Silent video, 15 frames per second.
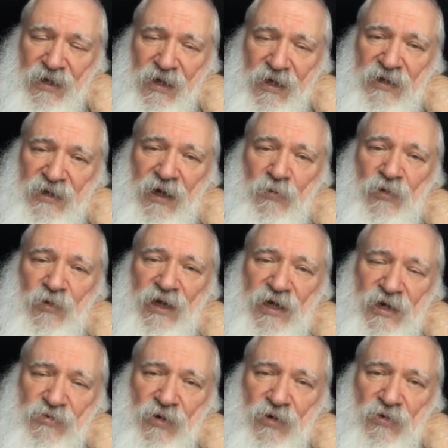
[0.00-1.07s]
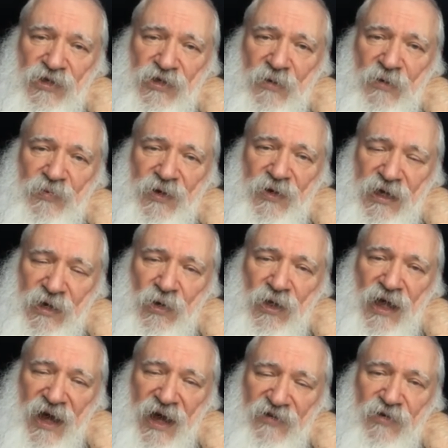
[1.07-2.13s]
and then when he grows up, he will
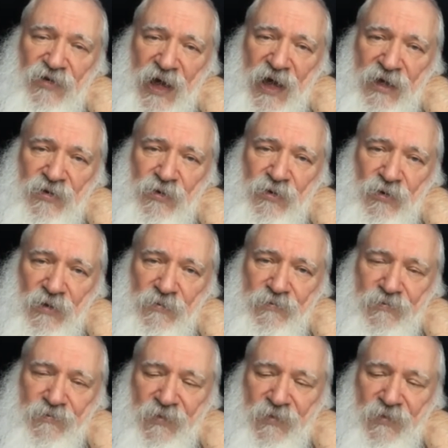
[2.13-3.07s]
have a manual,